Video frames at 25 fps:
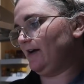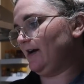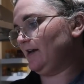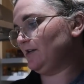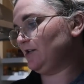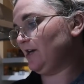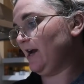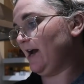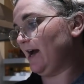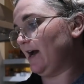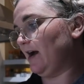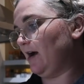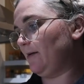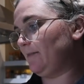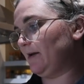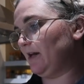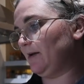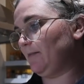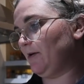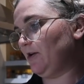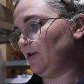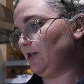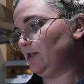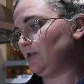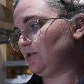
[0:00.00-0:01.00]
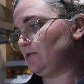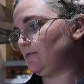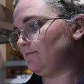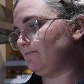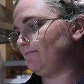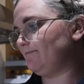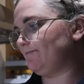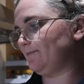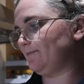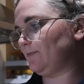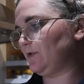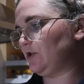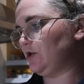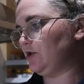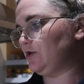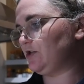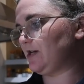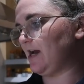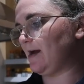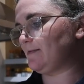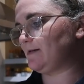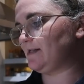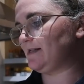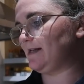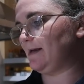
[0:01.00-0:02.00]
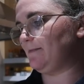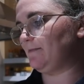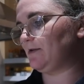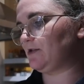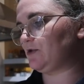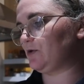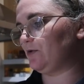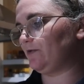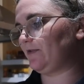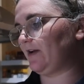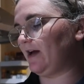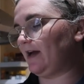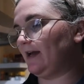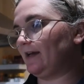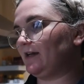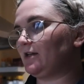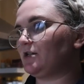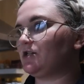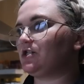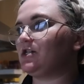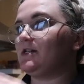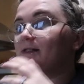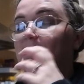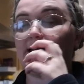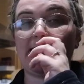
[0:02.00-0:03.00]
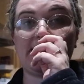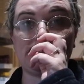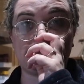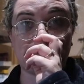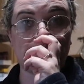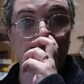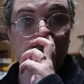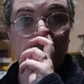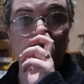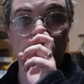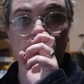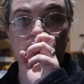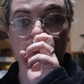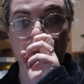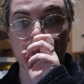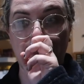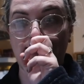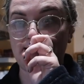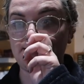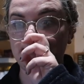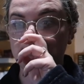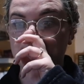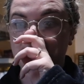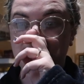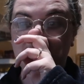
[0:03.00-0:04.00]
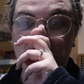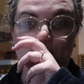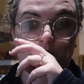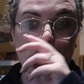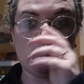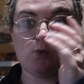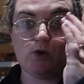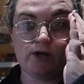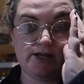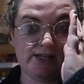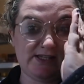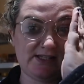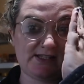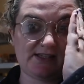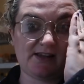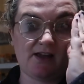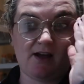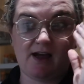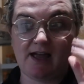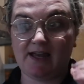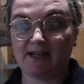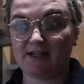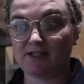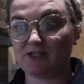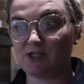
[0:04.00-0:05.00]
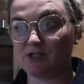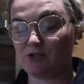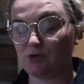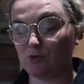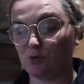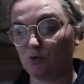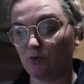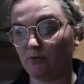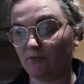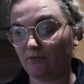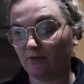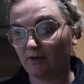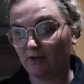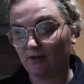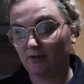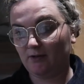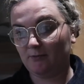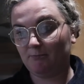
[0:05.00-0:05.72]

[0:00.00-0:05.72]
And yeah, I mean, I'm only two chapters in, but sort of like she's a head teacher and what it's like to sort of